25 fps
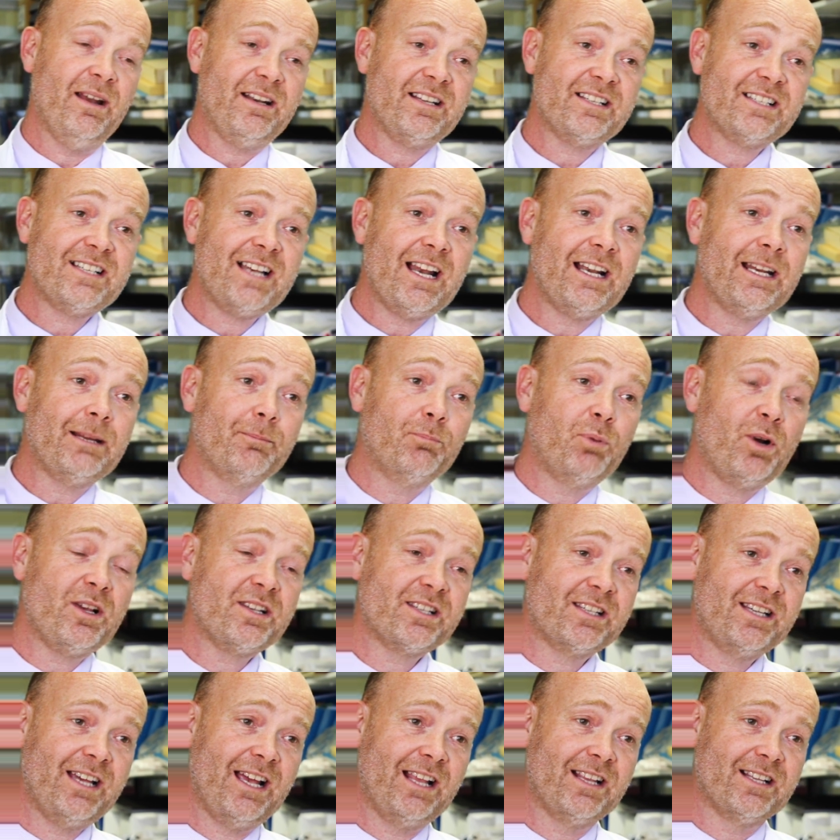Metastatic
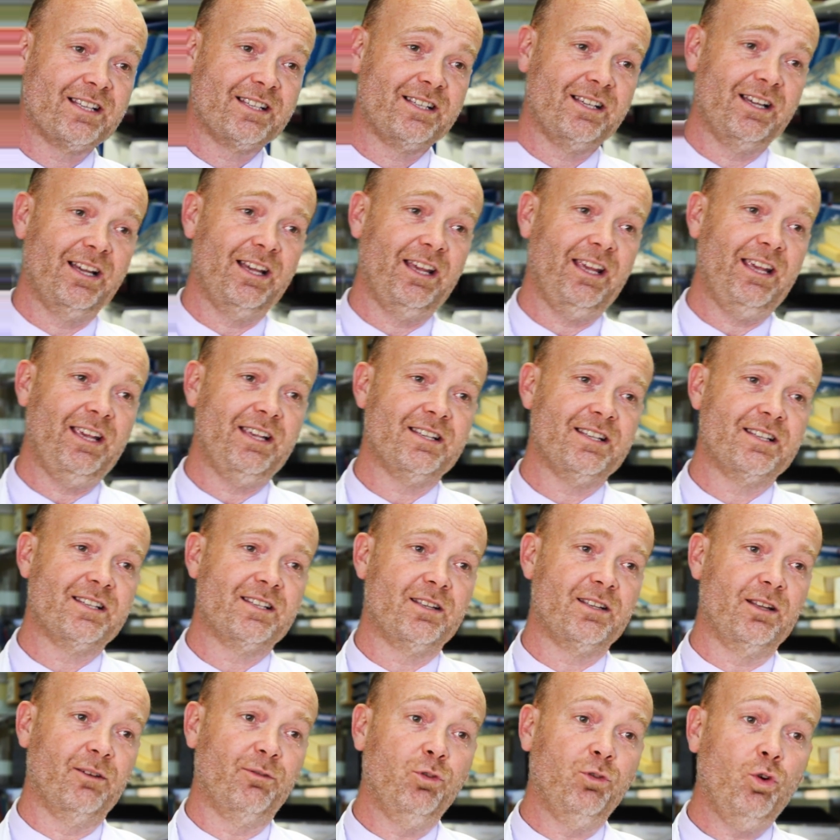breast cancer
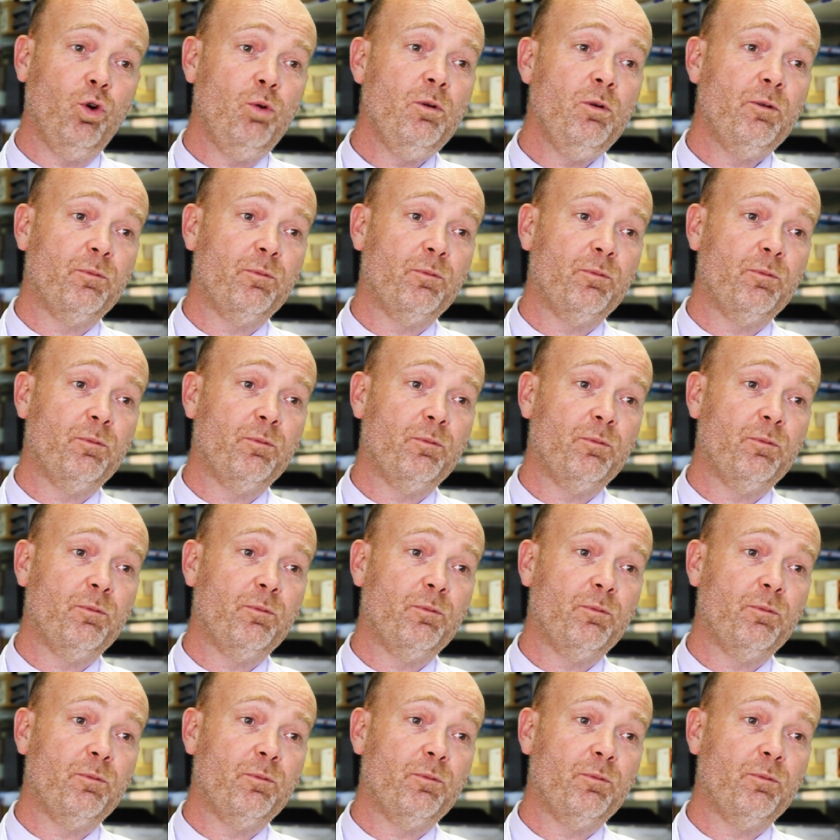is the form